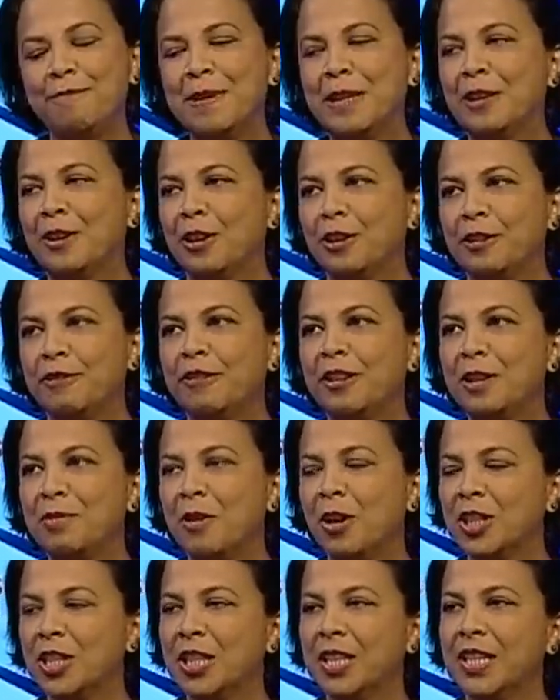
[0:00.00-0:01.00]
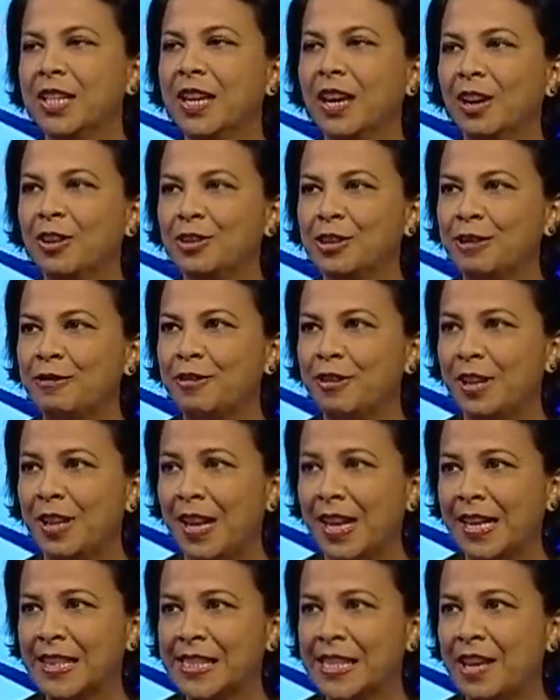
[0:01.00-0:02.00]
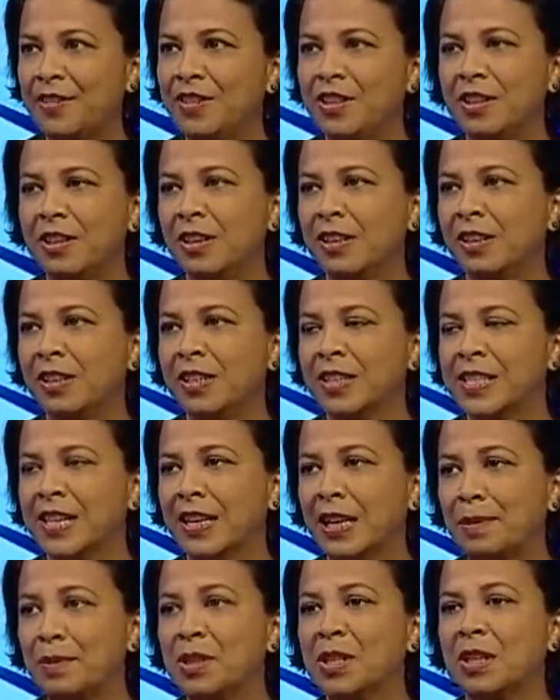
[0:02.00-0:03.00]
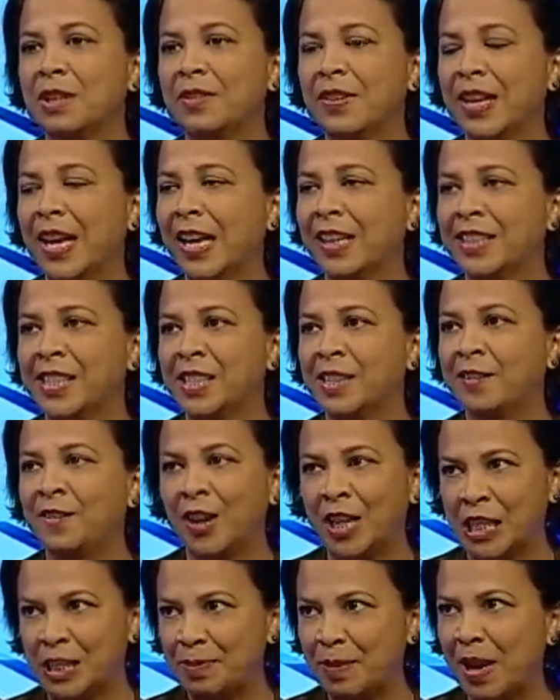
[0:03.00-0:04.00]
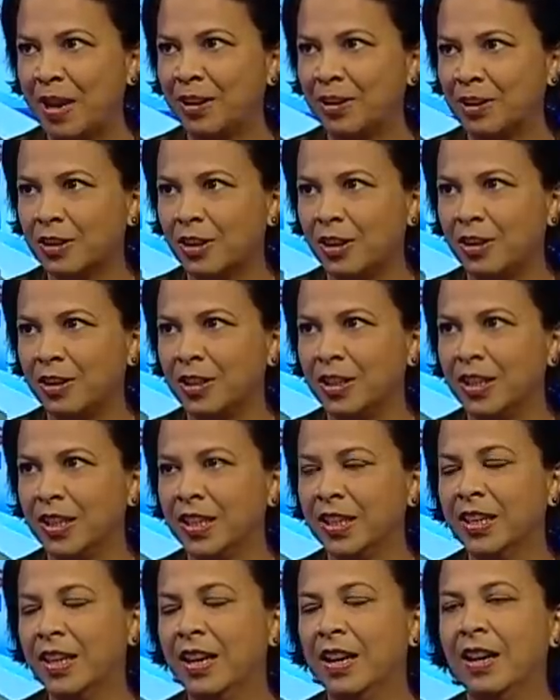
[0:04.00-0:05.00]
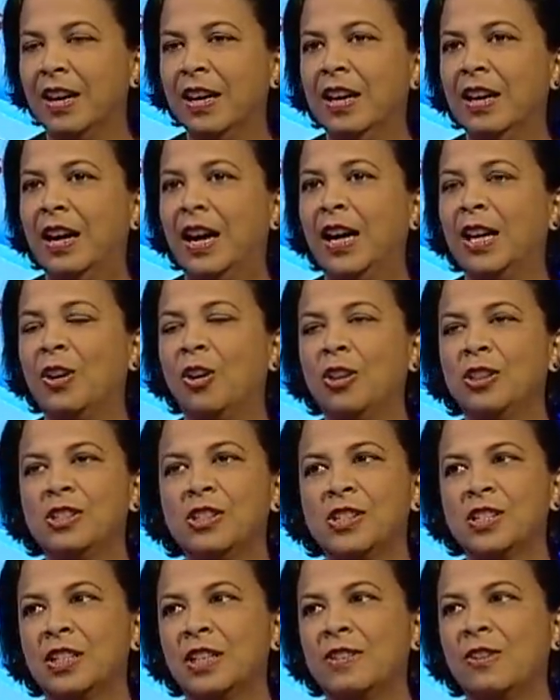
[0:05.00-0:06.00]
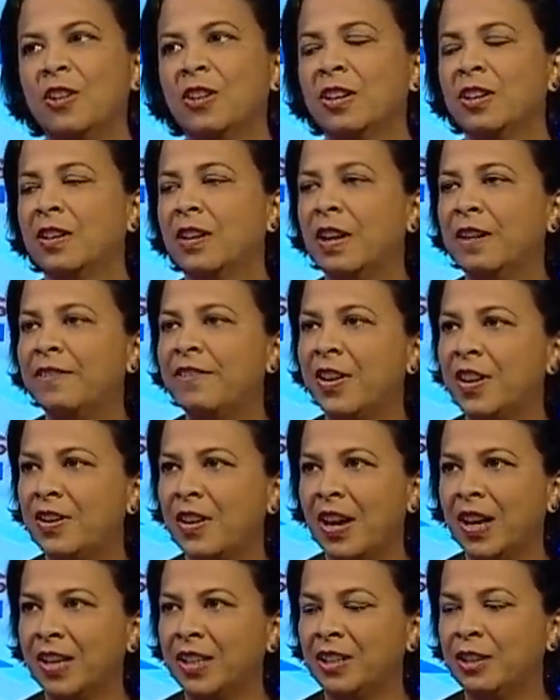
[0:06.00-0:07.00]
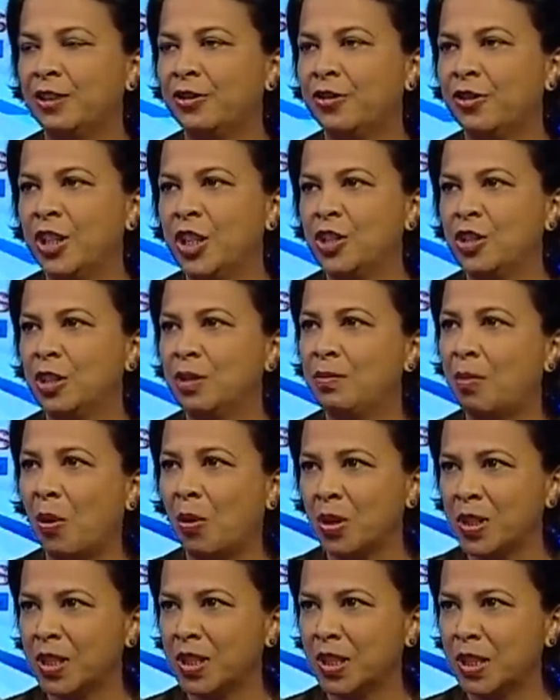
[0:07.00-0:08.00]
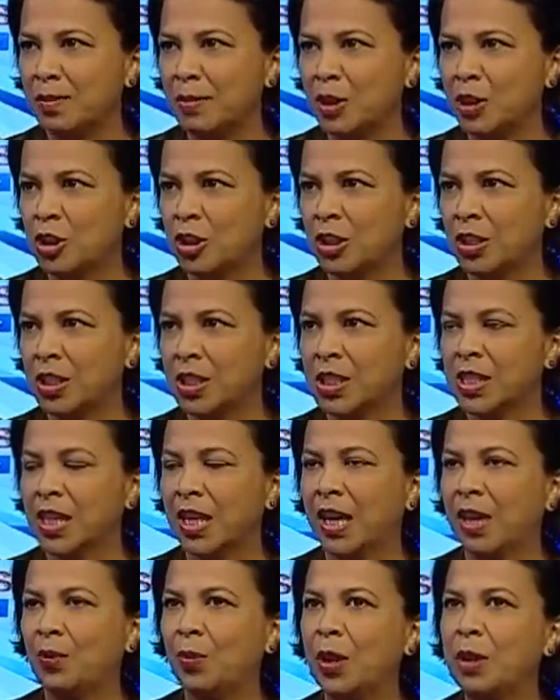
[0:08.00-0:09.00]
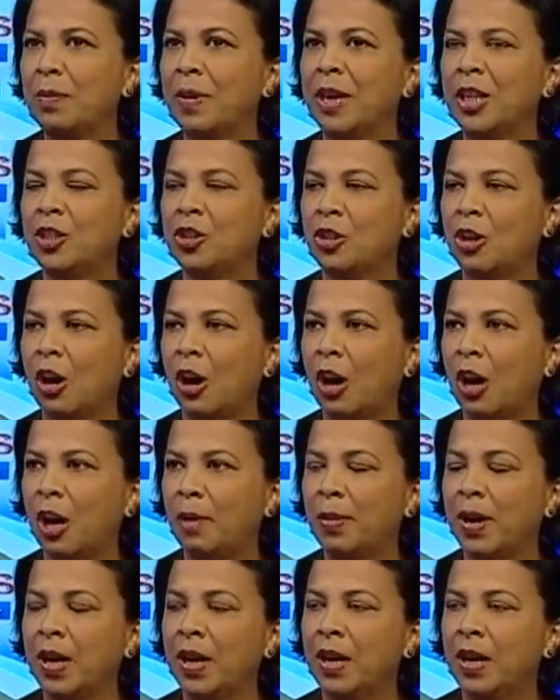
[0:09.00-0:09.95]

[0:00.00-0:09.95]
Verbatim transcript: been on the Fremont City Council for the last 7 years, and I'm serving as its vice mayor currently. I also serve on a variety of regional boards and commissions, and with my job